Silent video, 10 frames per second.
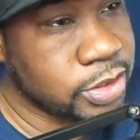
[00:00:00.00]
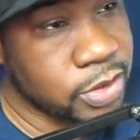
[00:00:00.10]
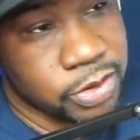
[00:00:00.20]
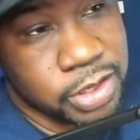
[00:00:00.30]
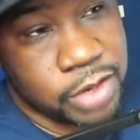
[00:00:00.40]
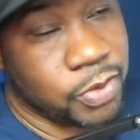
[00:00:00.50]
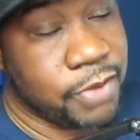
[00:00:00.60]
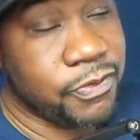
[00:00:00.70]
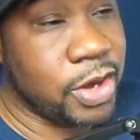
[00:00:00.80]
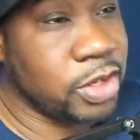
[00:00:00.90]
So that's
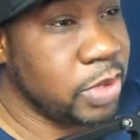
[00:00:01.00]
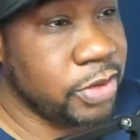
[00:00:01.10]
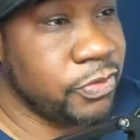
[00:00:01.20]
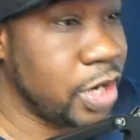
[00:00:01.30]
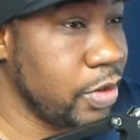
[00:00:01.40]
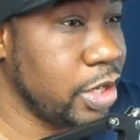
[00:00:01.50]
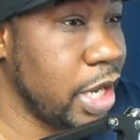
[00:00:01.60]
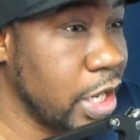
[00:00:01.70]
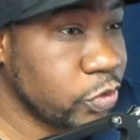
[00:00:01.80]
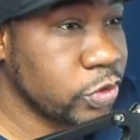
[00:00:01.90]
what I found to be very
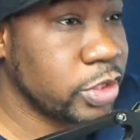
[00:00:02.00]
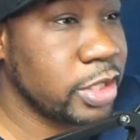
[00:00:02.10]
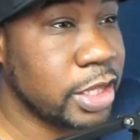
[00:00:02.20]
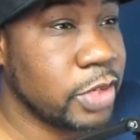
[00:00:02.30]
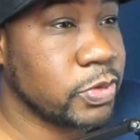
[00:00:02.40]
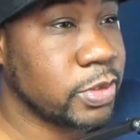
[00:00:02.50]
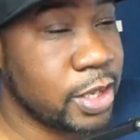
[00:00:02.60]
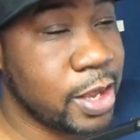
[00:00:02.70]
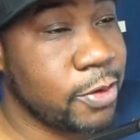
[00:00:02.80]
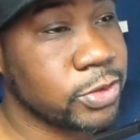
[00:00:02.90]
interesting, that this
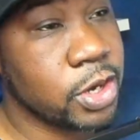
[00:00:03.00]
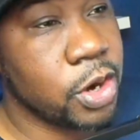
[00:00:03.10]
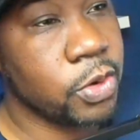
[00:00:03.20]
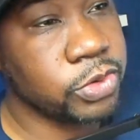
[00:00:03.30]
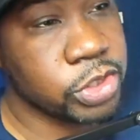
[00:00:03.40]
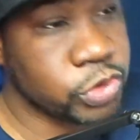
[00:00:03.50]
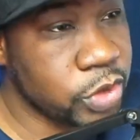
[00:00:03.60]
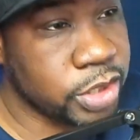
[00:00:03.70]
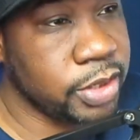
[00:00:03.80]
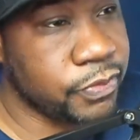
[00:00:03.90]
was announced only
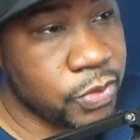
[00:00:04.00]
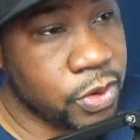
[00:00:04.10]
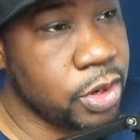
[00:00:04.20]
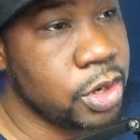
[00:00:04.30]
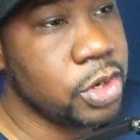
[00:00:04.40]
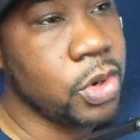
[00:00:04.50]
strictly for